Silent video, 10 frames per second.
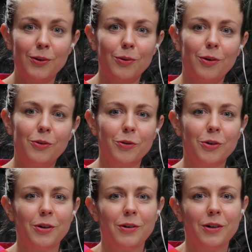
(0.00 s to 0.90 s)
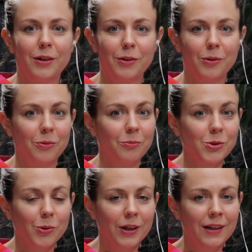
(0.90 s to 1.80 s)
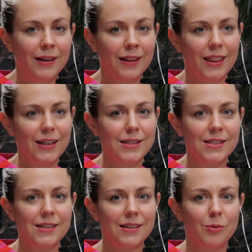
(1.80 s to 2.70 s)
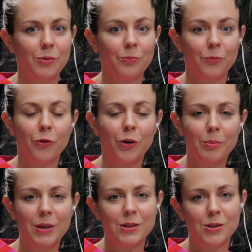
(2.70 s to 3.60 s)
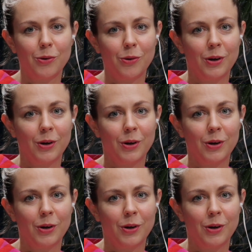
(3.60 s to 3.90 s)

all for joining this format so